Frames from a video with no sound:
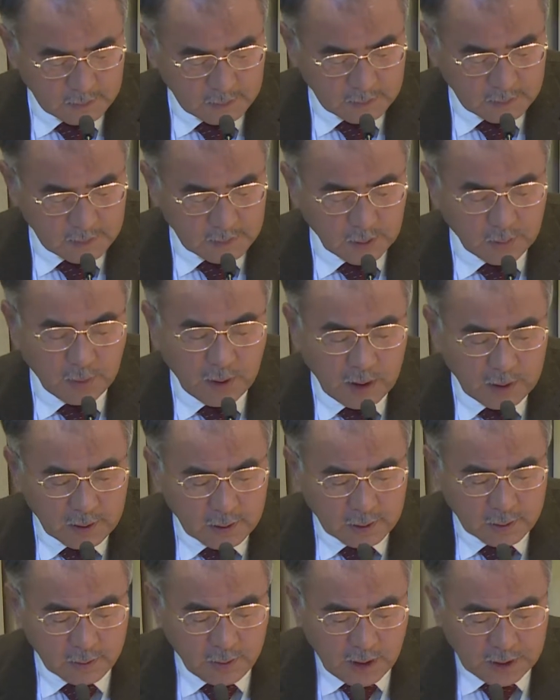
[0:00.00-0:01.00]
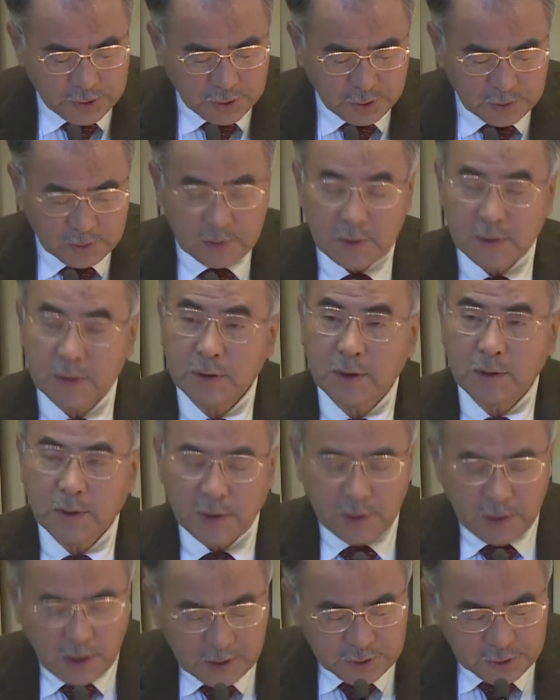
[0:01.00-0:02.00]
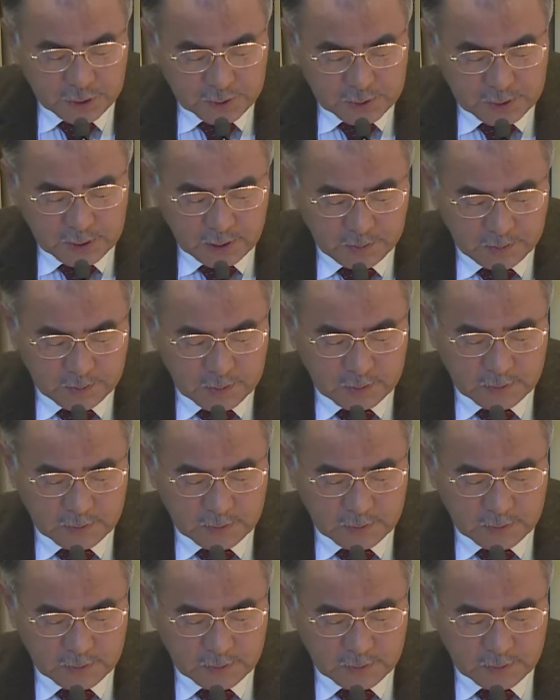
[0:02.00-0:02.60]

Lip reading: The final question is the relationship